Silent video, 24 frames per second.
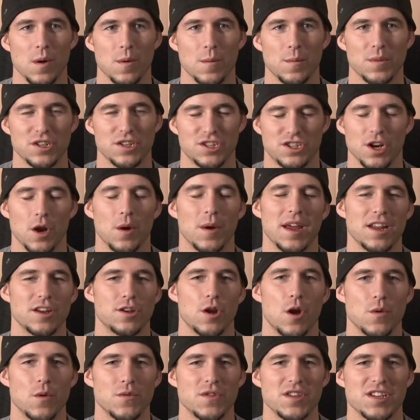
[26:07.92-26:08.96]
But Joey had
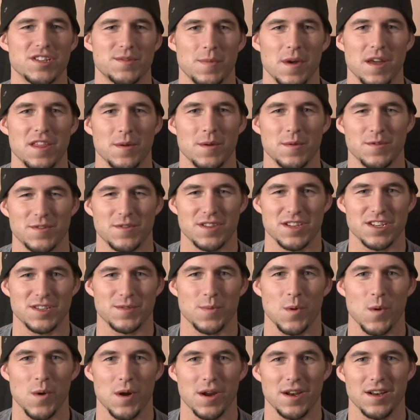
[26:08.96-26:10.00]
known this by this
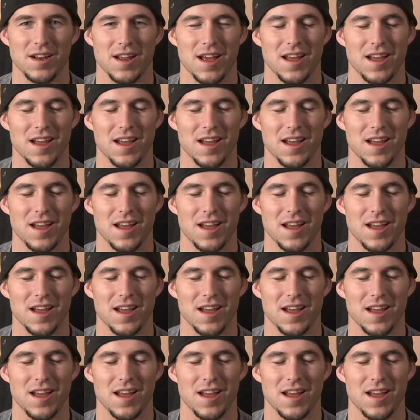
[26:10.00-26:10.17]
point,